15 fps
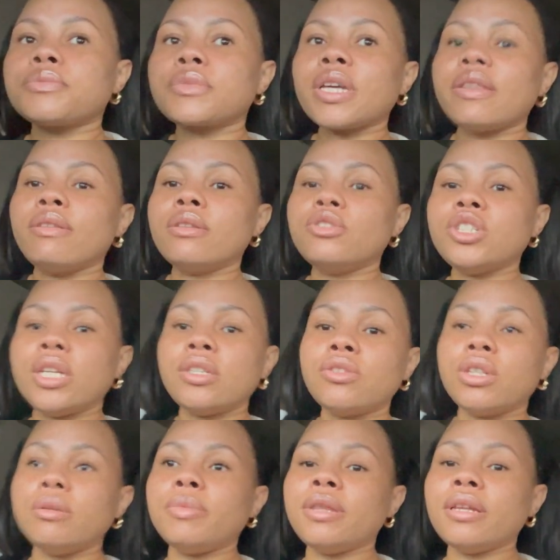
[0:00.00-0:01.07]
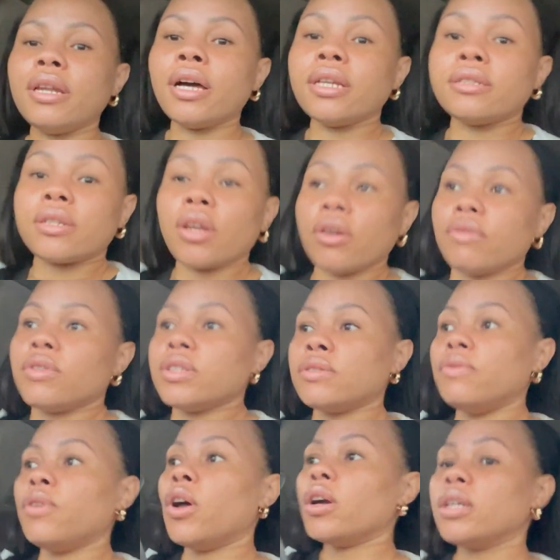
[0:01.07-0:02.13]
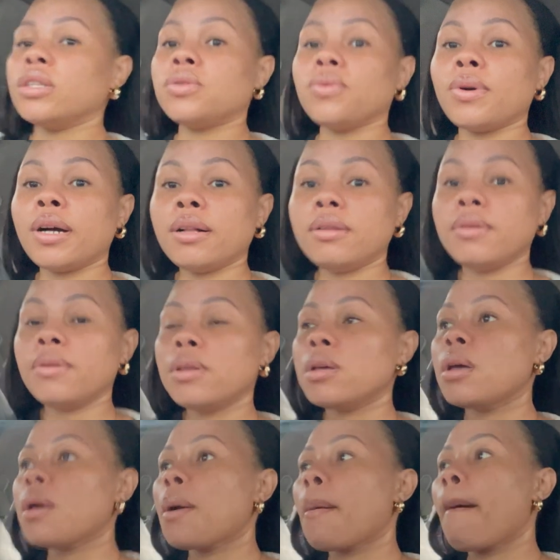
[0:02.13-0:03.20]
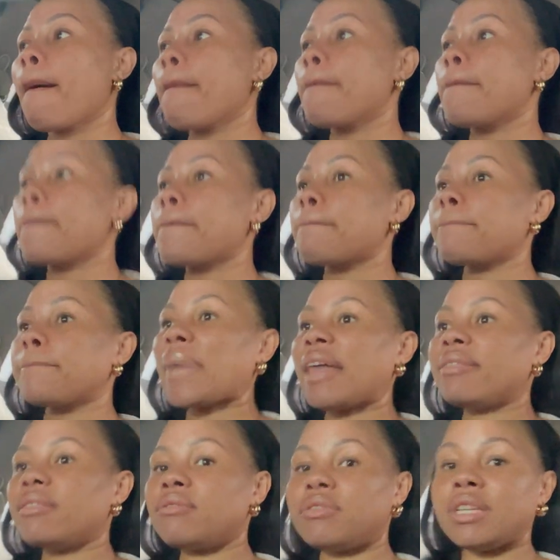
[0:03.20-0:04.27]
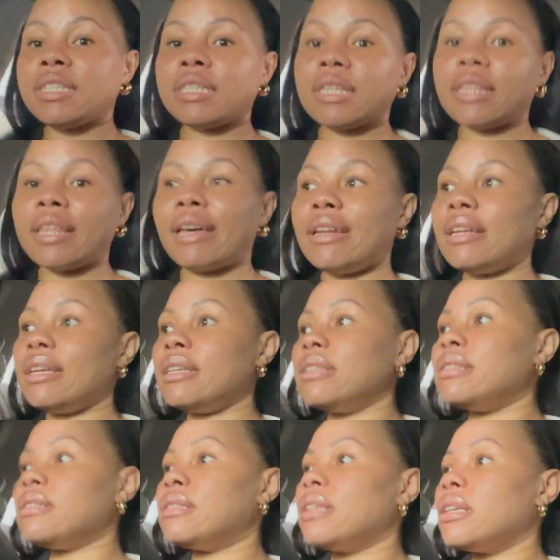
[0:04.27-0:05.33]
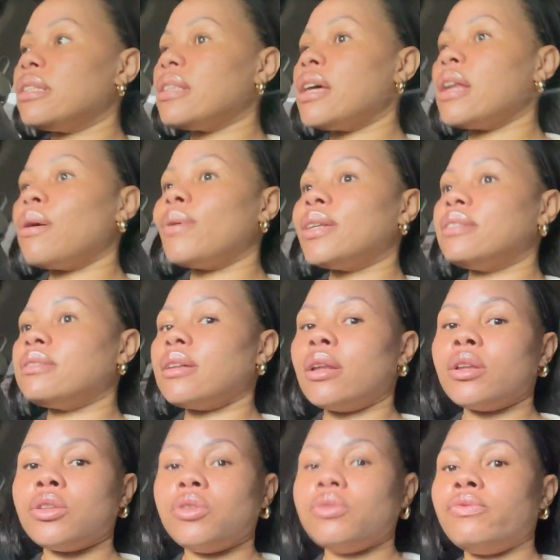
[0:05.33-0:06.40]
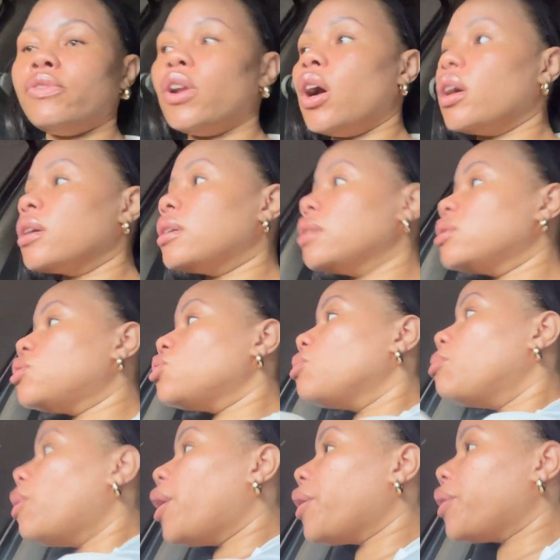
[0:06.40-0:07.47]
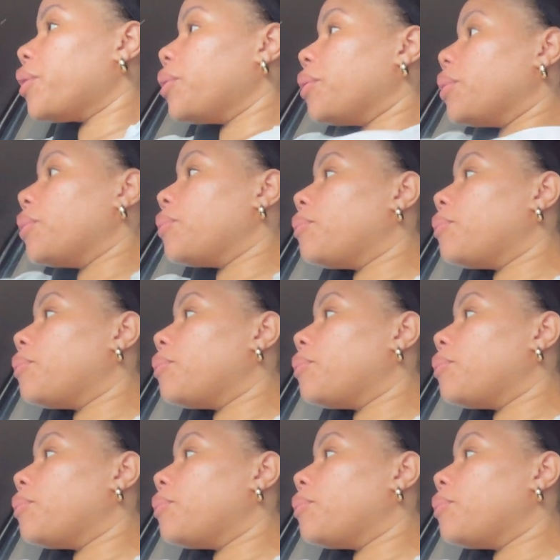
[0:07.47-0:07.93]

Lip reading: I think today's going to be the last day of this vlog as well. And the reason that is that I want to start a new vlog tomorrow.